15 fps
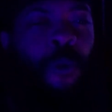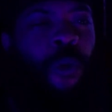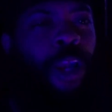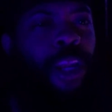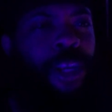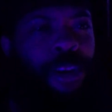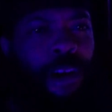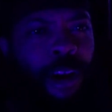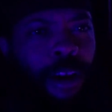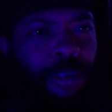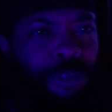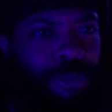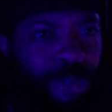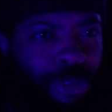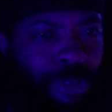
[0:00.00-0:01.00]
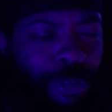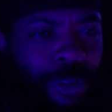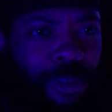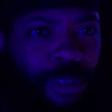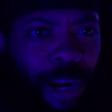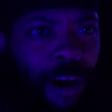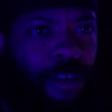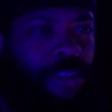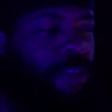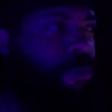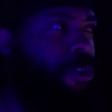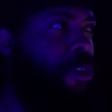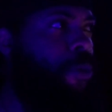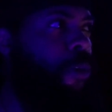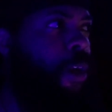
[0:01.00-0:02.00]
What did Naruto do
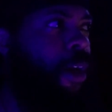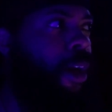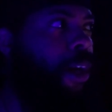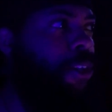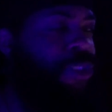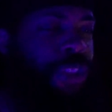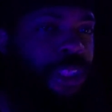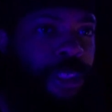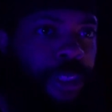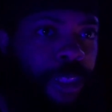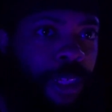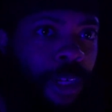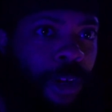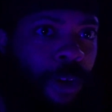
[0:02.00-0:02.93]
with Shida?